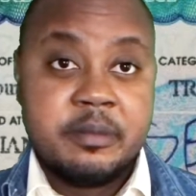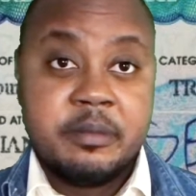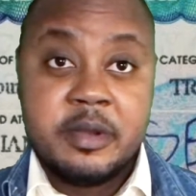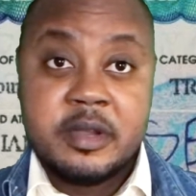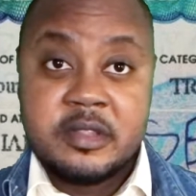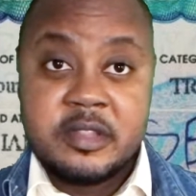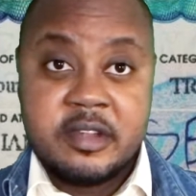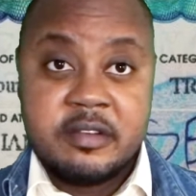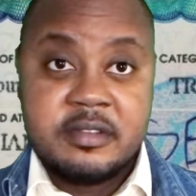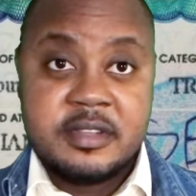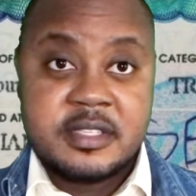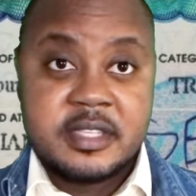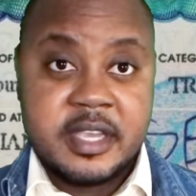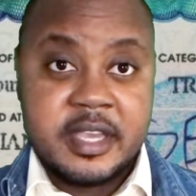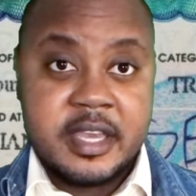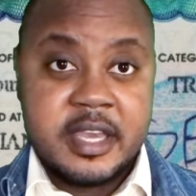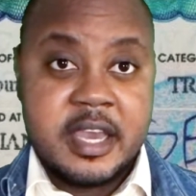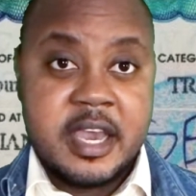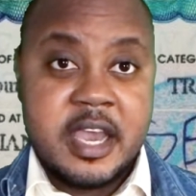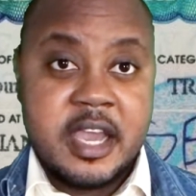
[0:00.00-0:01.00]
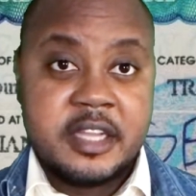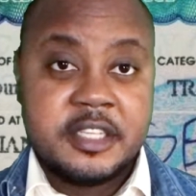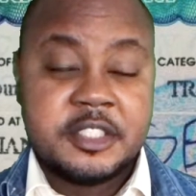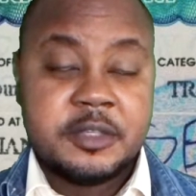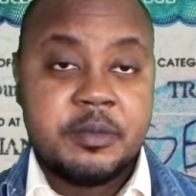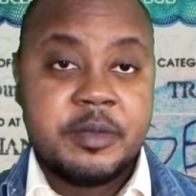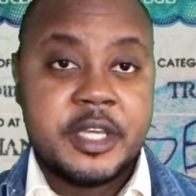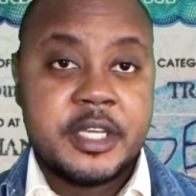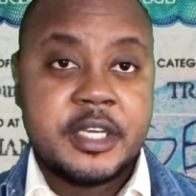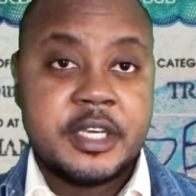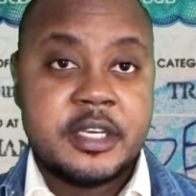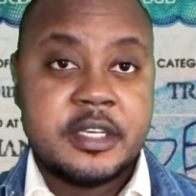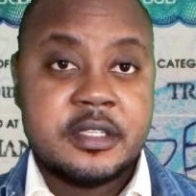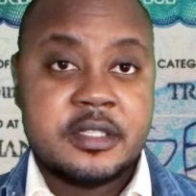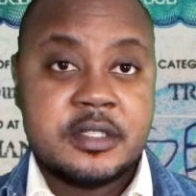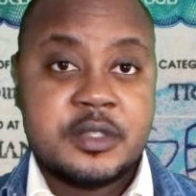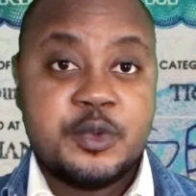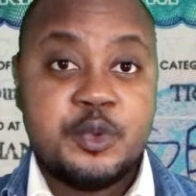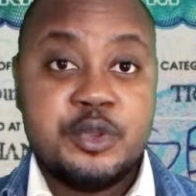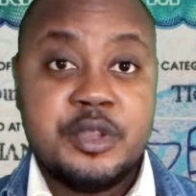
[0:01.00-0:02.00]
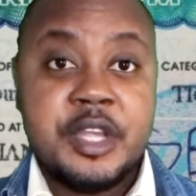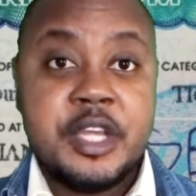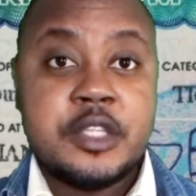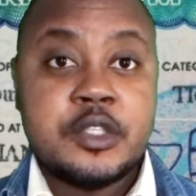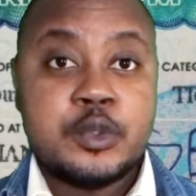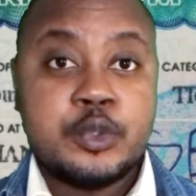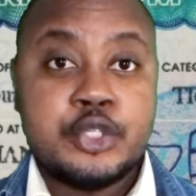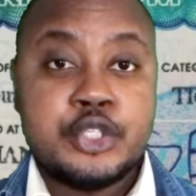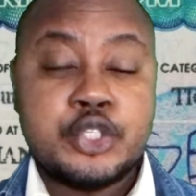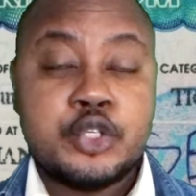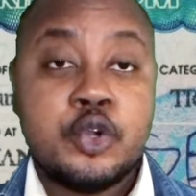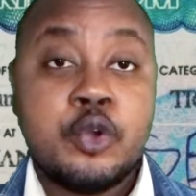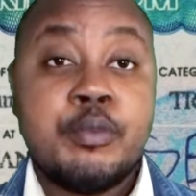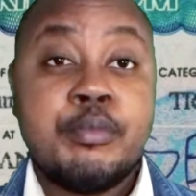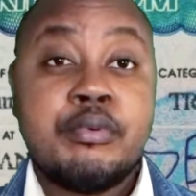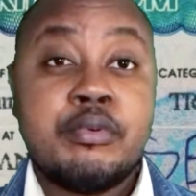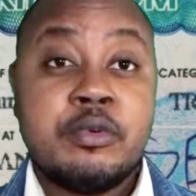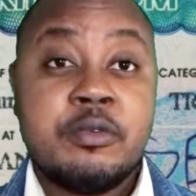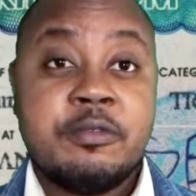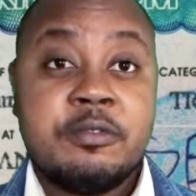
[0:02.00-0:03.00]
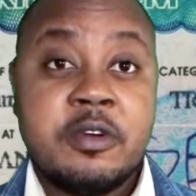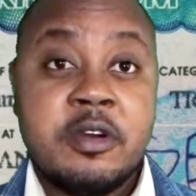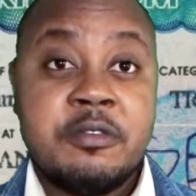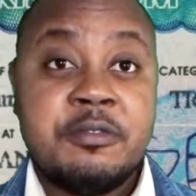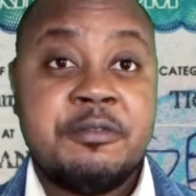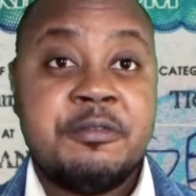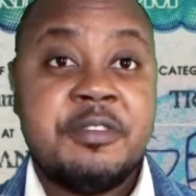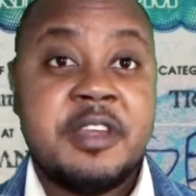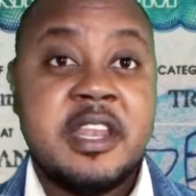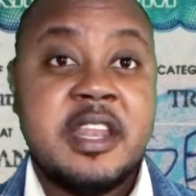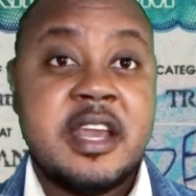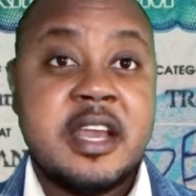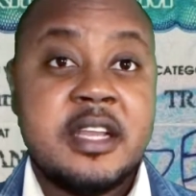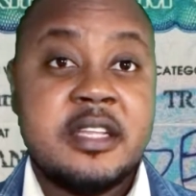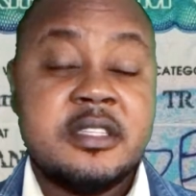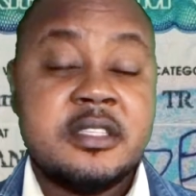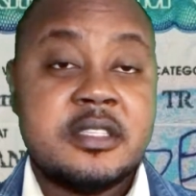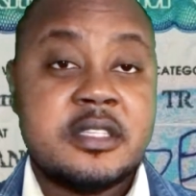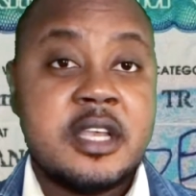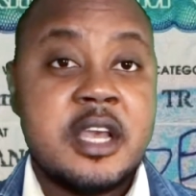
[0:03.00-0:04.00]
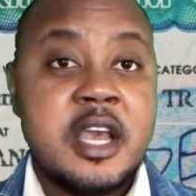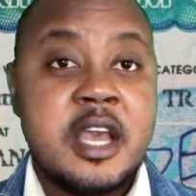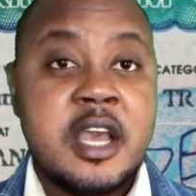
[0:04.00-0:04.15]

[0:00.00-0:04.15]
But there is a catch, because you need to show proof of finance.